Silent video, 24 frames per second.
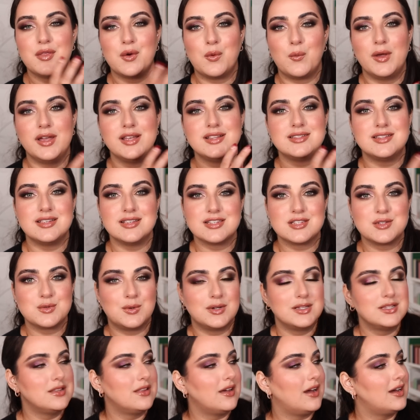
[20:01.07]
the way this
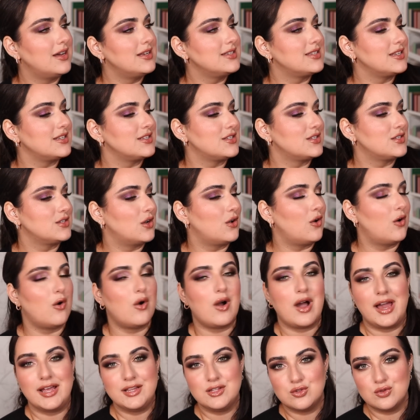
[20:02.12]
one does so
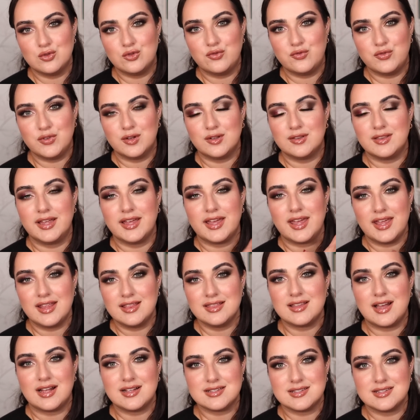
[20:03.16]
I do feel like
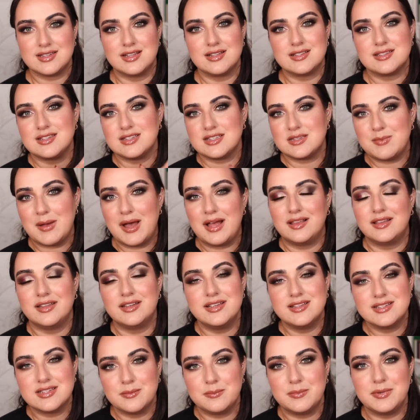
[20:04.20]
in that sense this palette
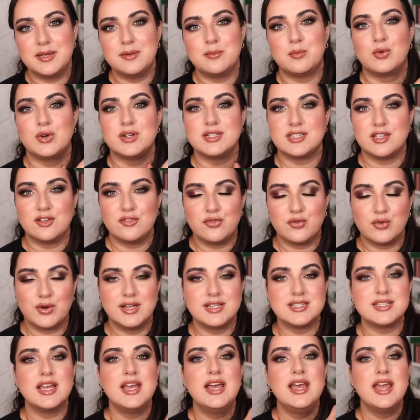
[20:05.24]
is a bit more
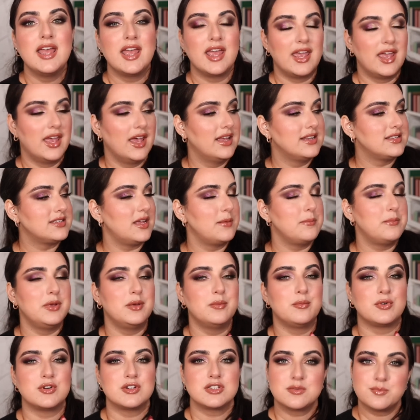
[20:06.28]
different and a
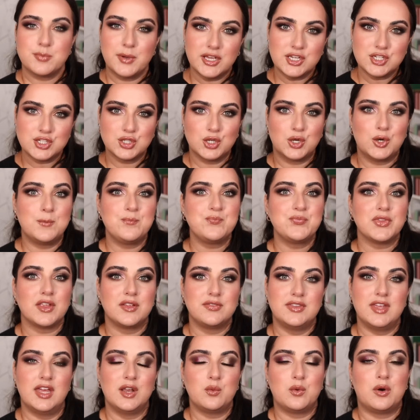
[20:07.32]
bit more special
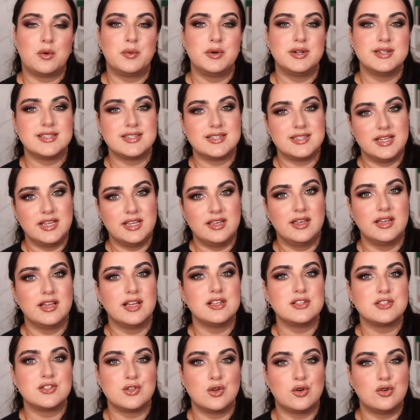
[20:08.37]
than what we're
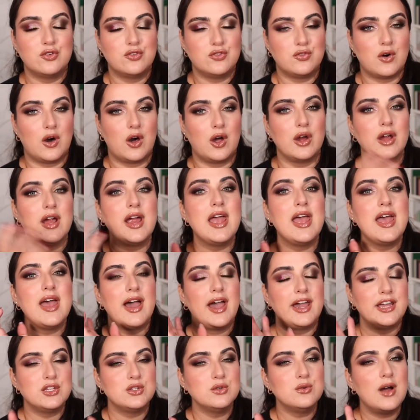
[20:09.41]
seeing so far.
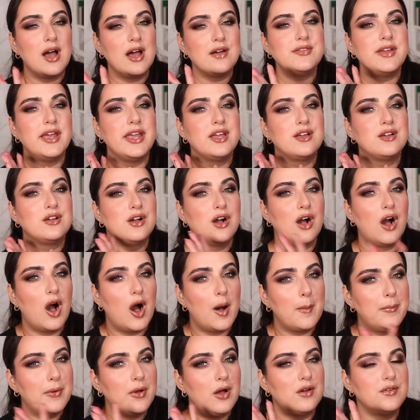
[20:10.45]
I do have a
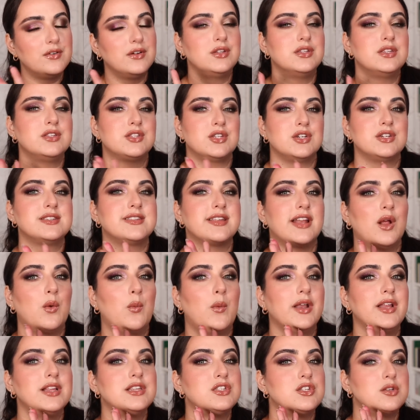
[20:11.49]
couple of concerns that I
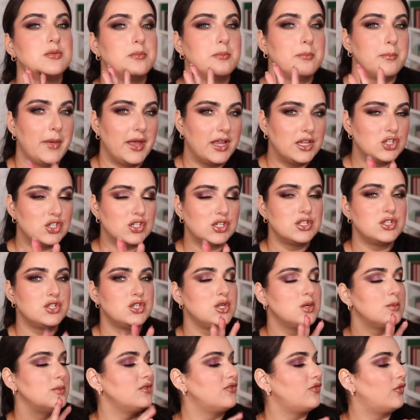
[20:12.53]
wanted to mention to
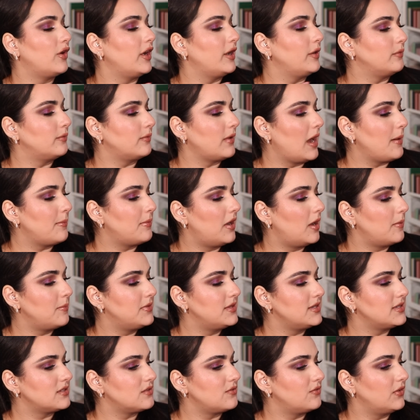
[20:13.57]
you before I wrap up
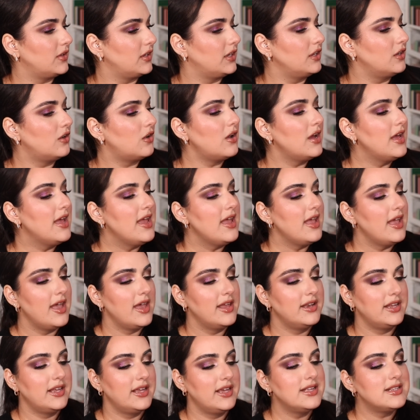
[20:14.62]
this video
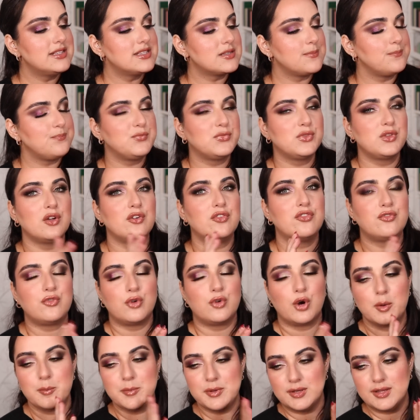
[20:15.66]
and it's the
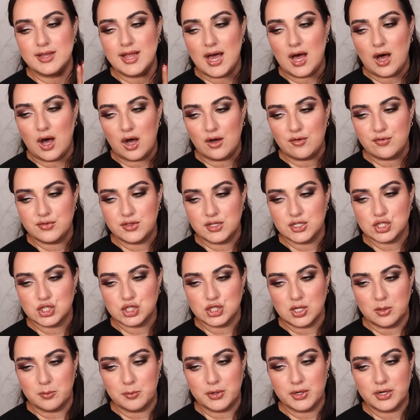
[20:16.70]
formula of the
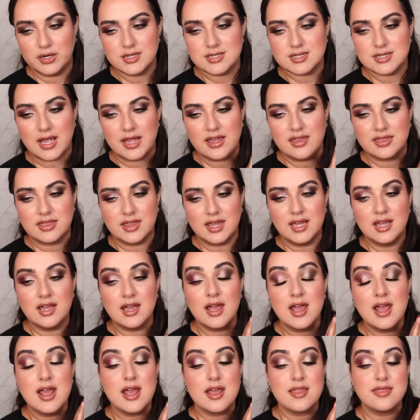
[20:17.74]
shimmers. I think
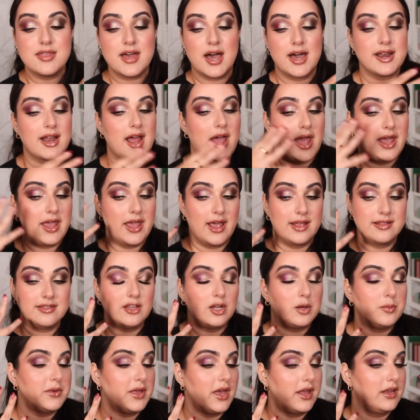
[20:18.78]
that I ended
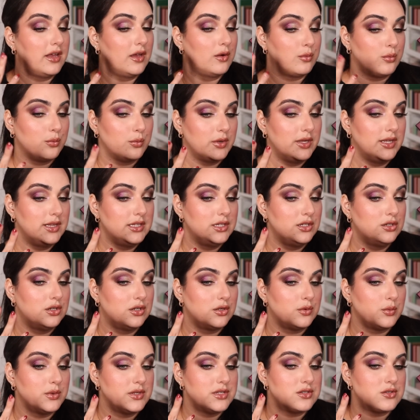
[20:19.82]
up getting a really
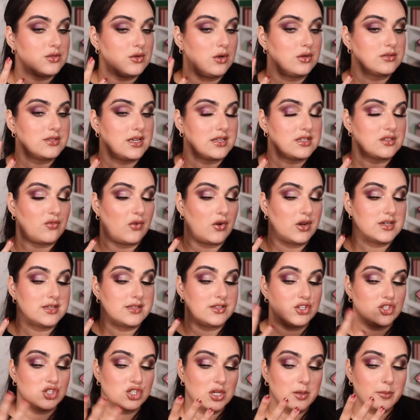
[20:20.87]
good result as far as
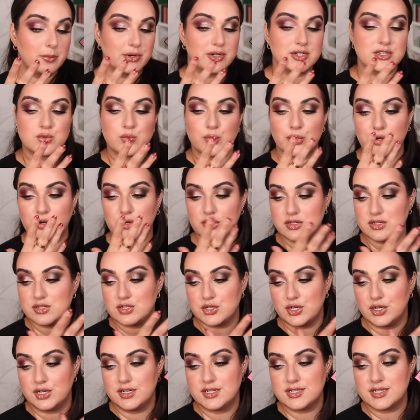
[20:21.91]
the shimmers were
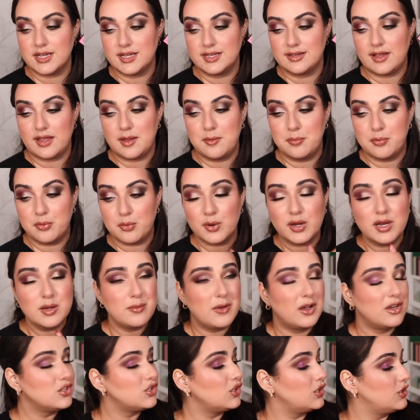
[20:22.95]
concerned and I pretty
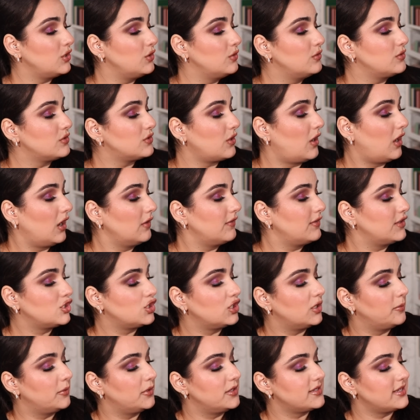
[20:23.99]
much used all of the
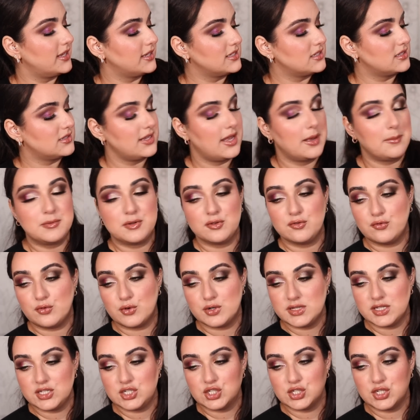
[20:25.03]
shimmers except
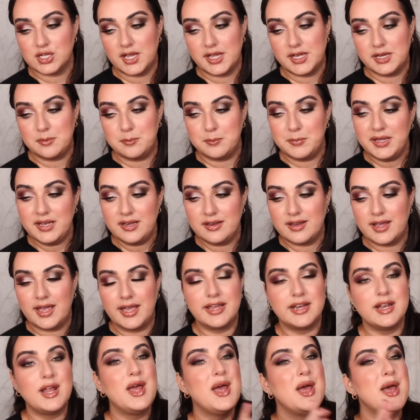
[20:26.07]
for the shade
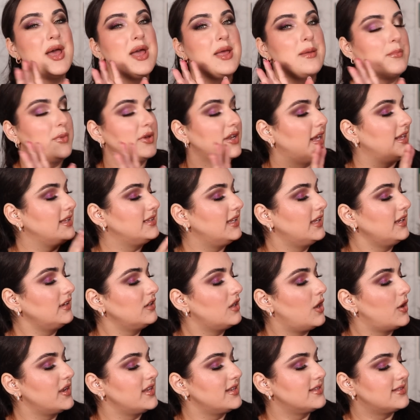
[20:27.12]
Midnight but I did
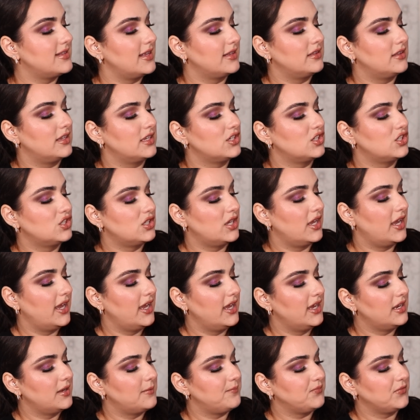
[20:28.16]
notice that the
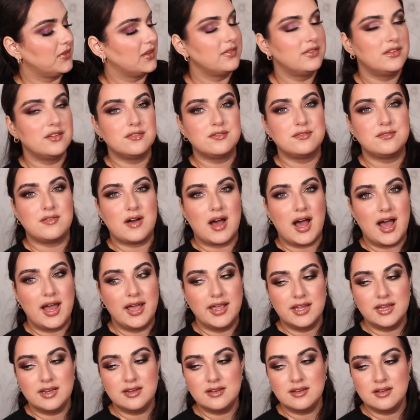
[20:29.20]
shade
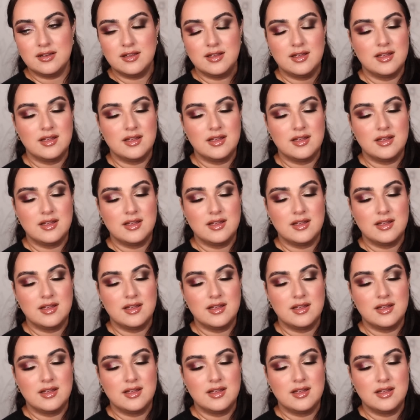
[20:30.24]
Divine